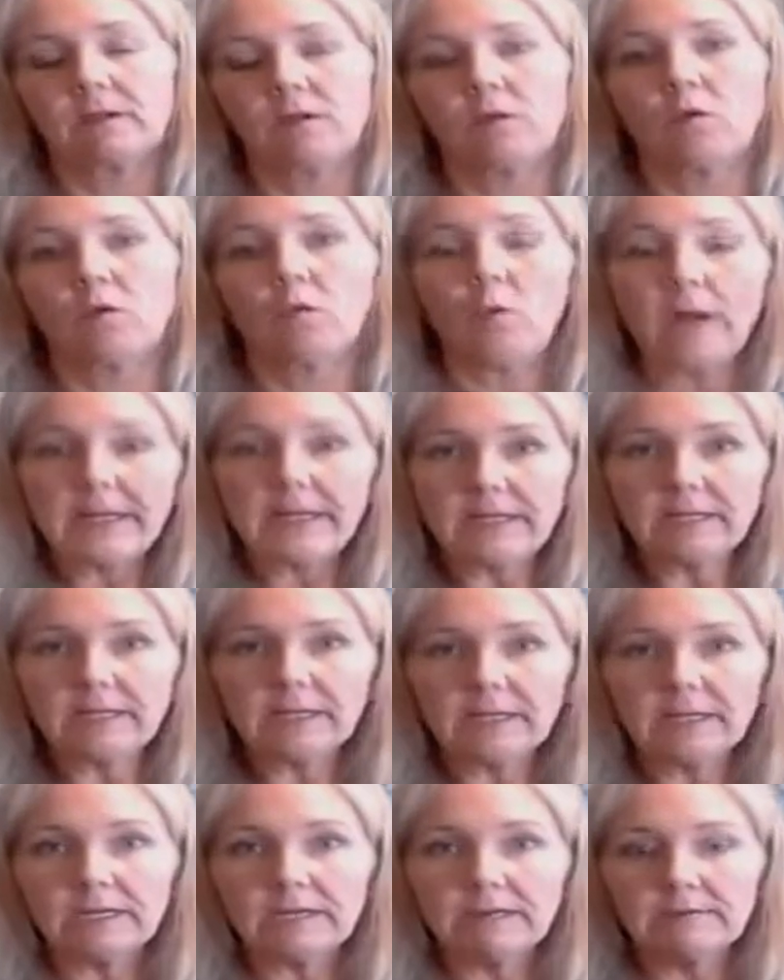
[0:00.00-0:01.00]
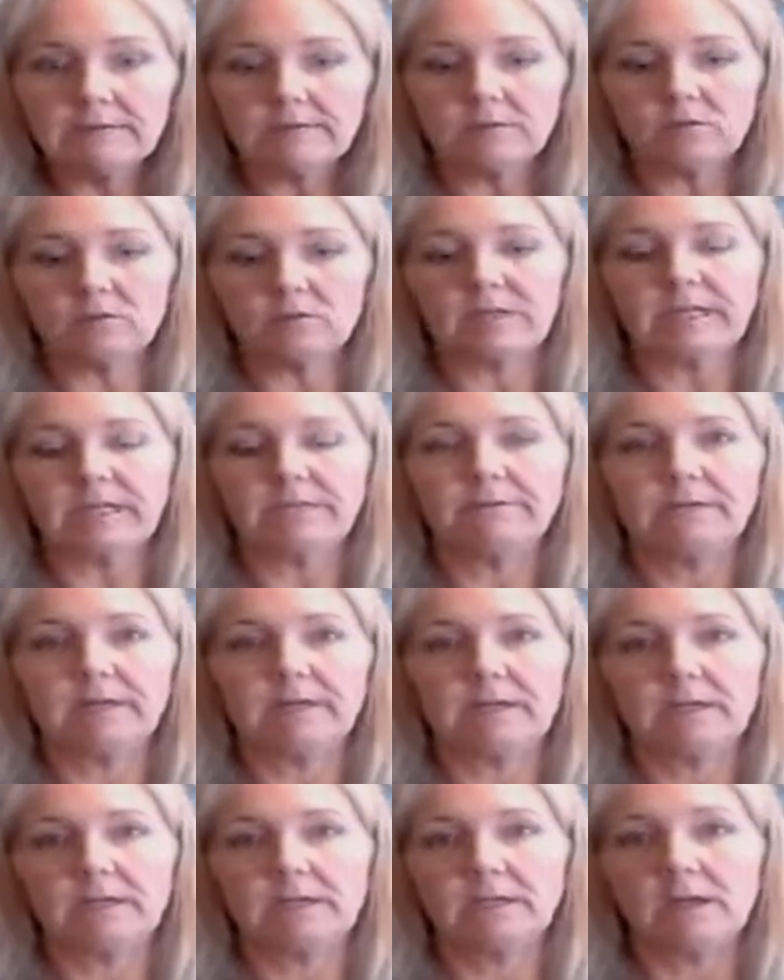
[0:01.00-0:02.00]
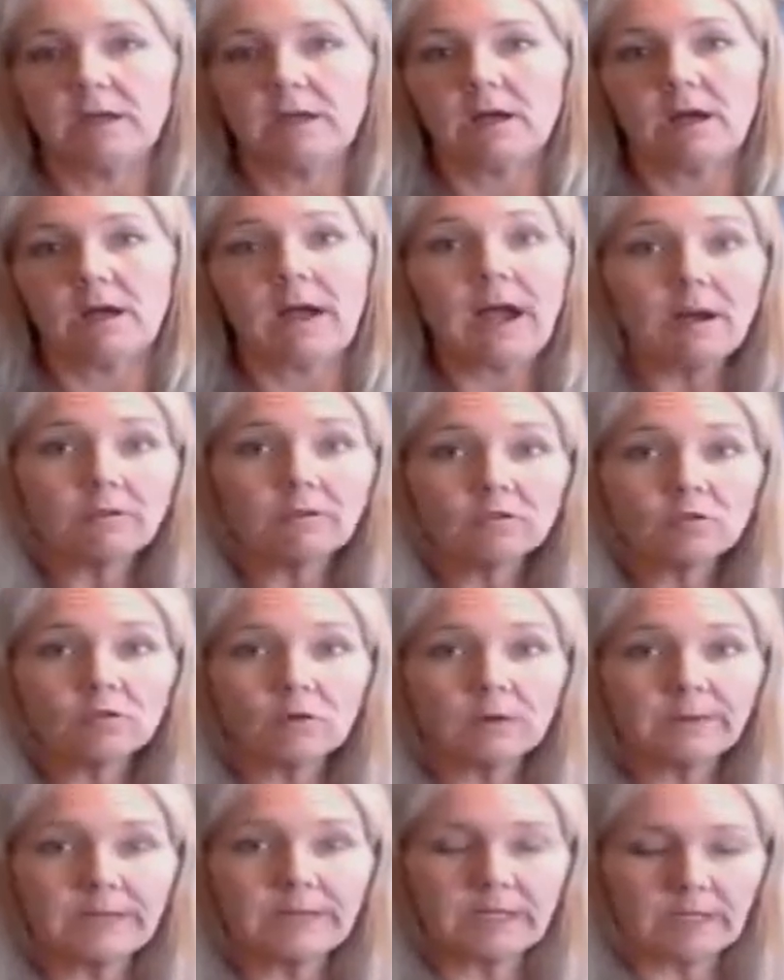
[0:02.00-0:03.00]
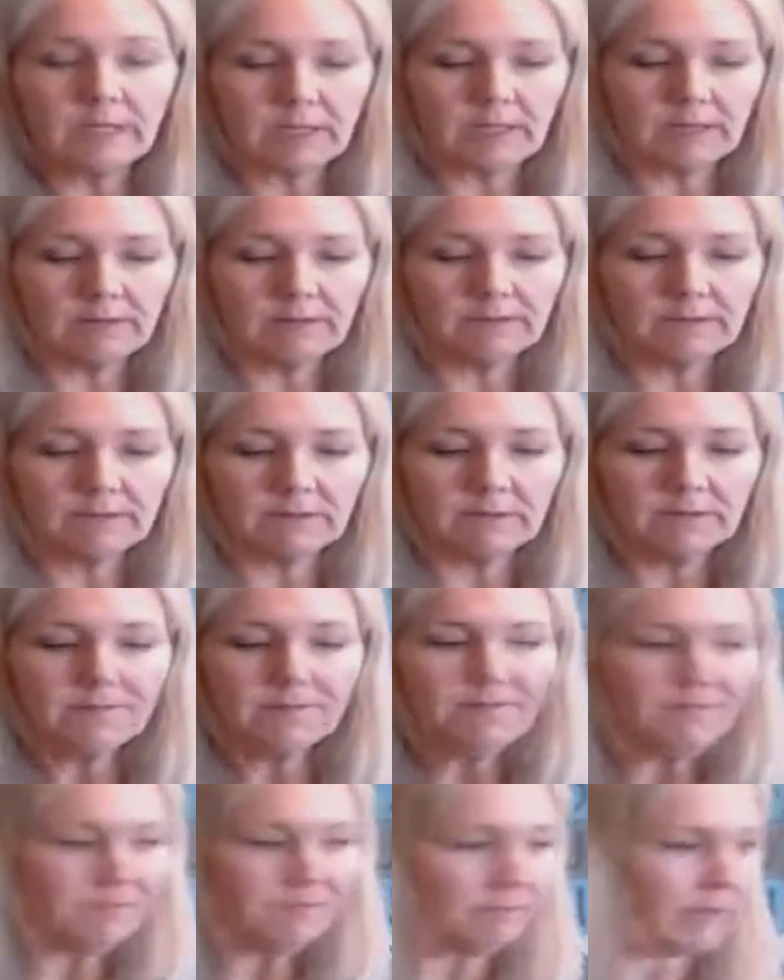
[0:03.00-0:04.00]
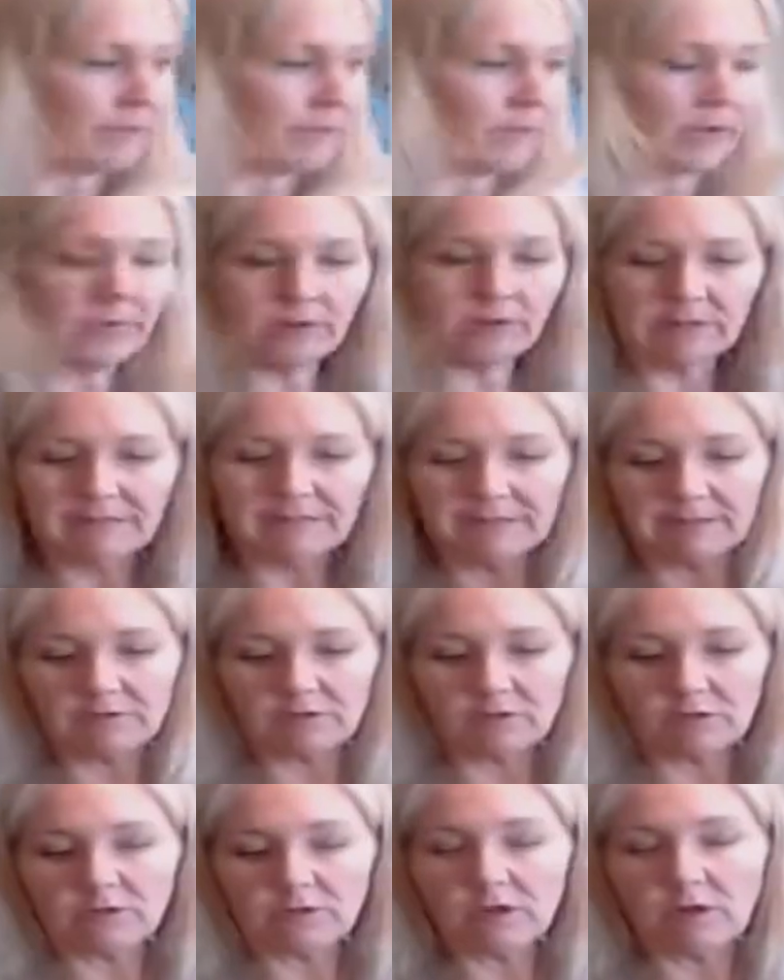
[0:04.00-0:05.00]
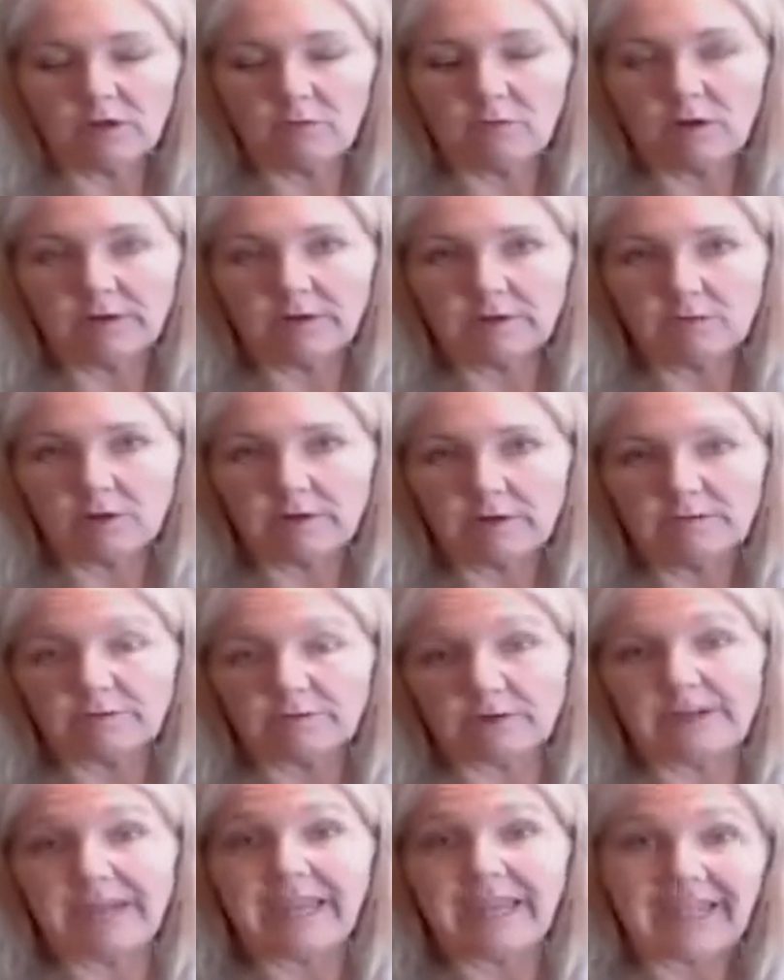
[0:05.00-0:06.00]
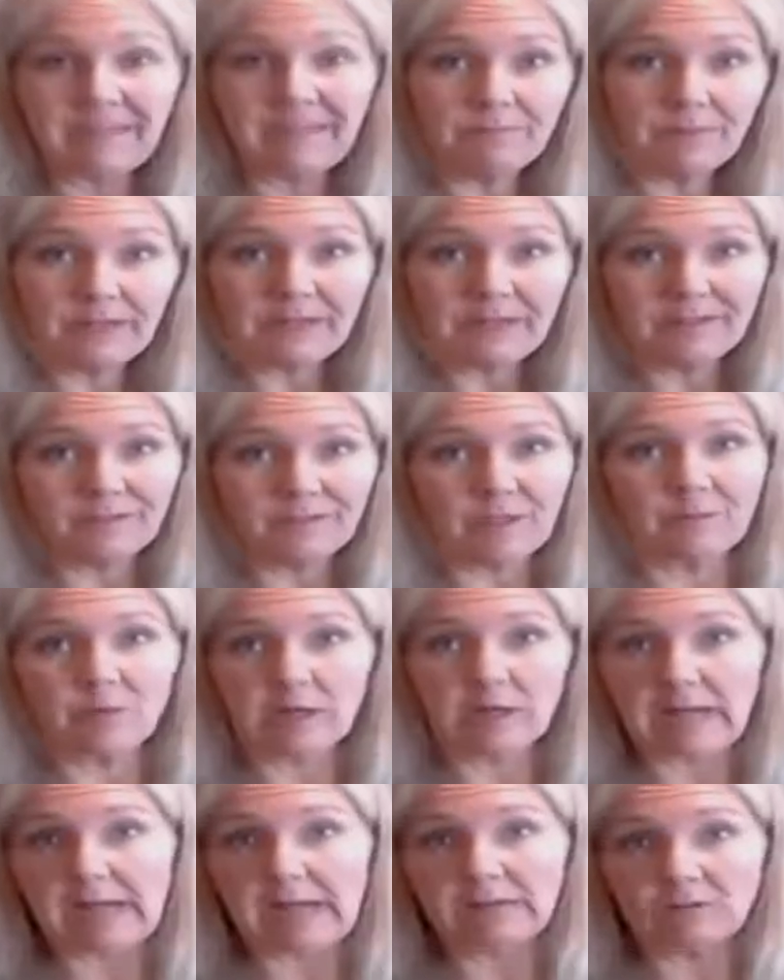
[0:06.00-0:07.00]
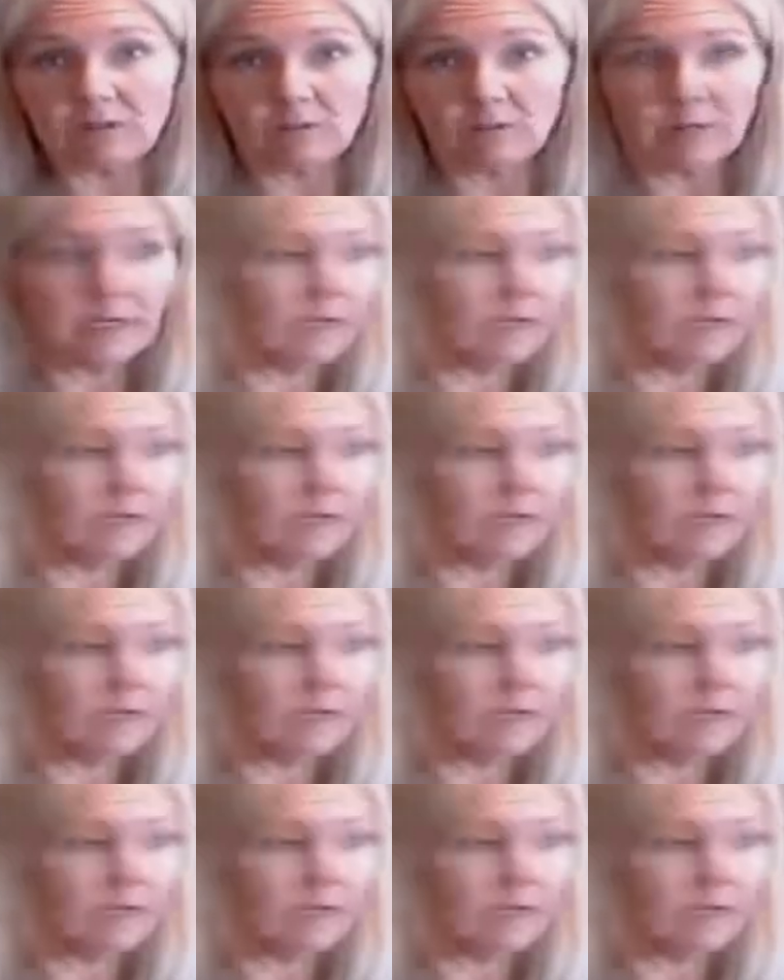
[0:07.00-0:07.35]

wedding gifts or even housewarming gifts. My brother and sister-in-law wanted one for camping, so I'm actually working